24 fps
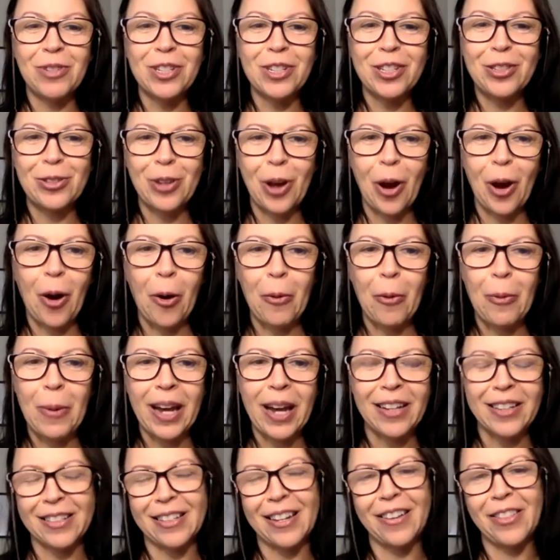was so
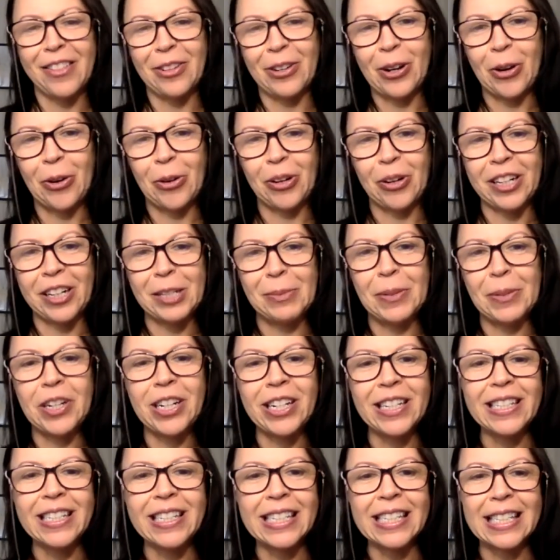based on their own
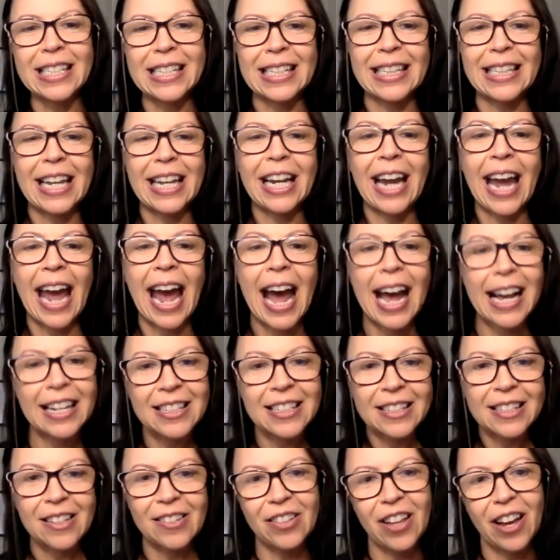experiences that they
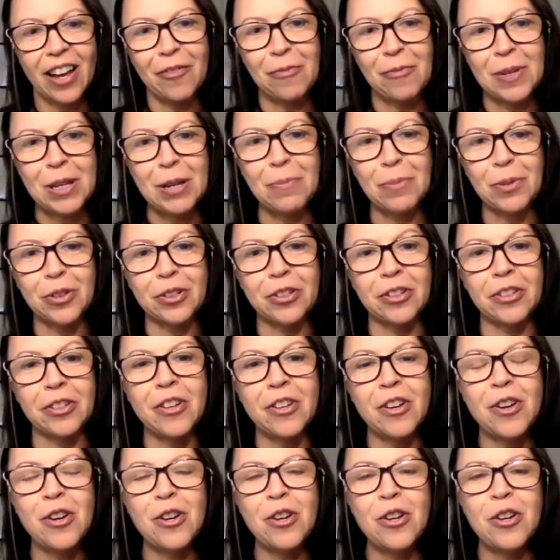cast a lot of people
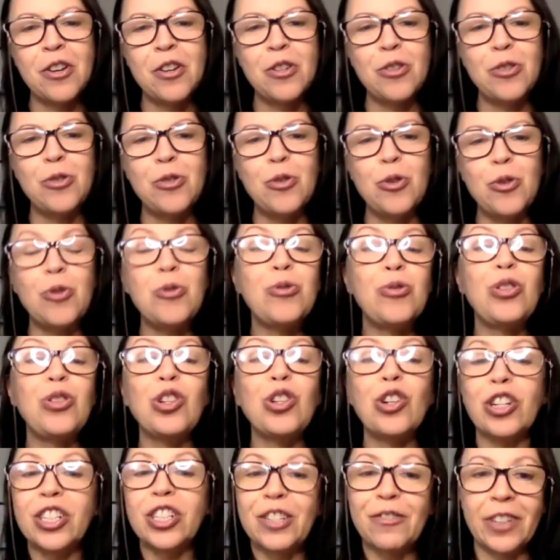who
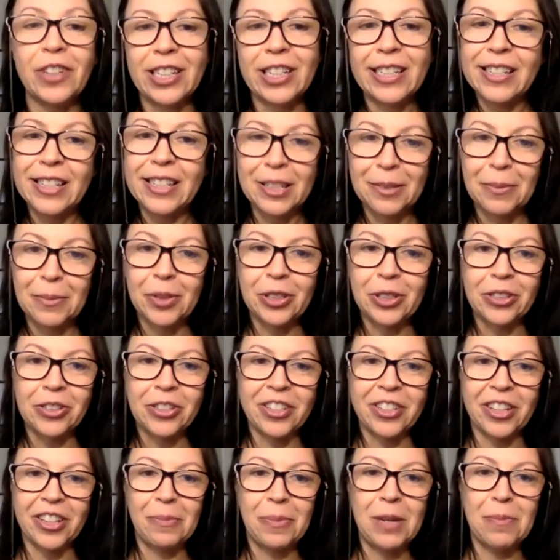looked very similar
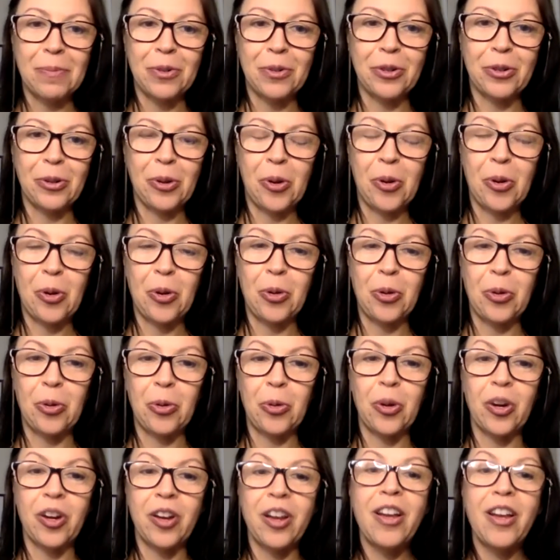to the people
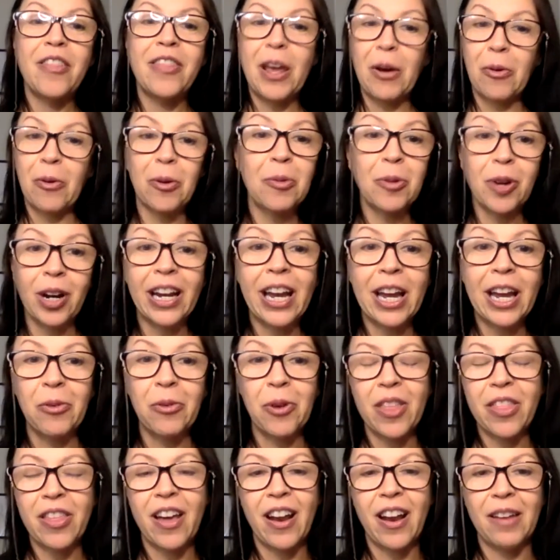who they were working
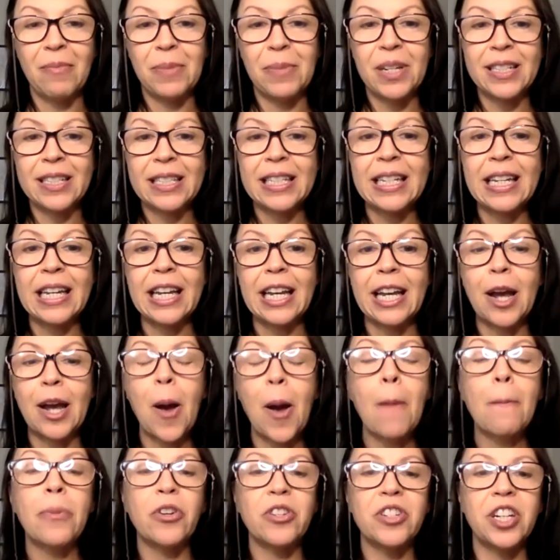with at NBC,
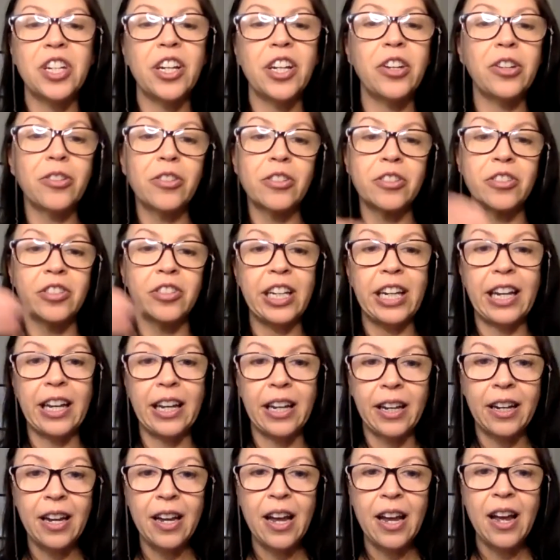
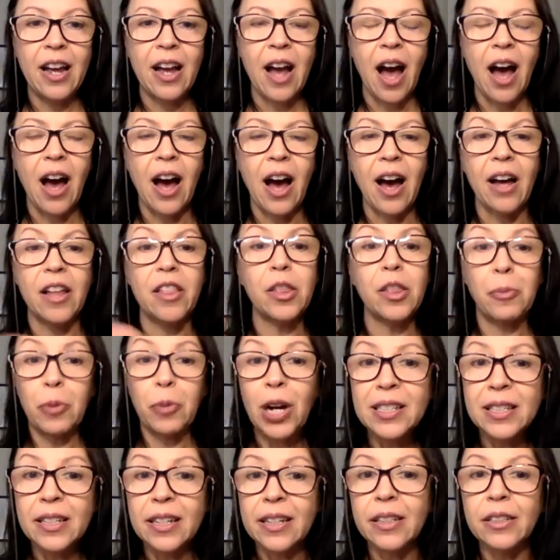particularly the
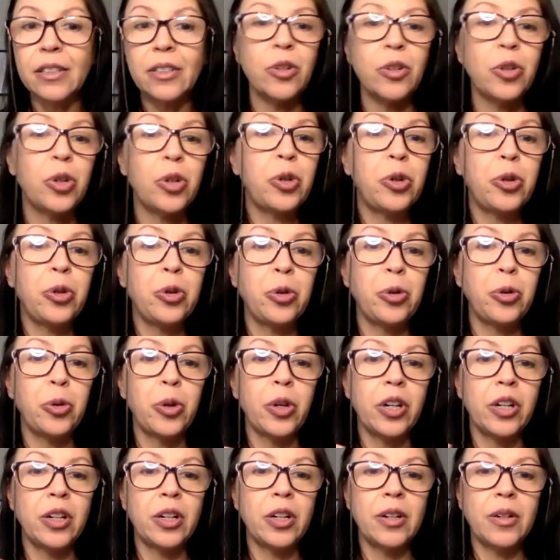president,
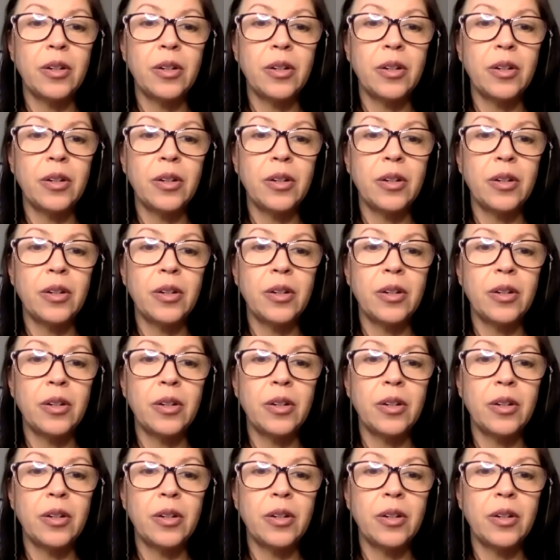who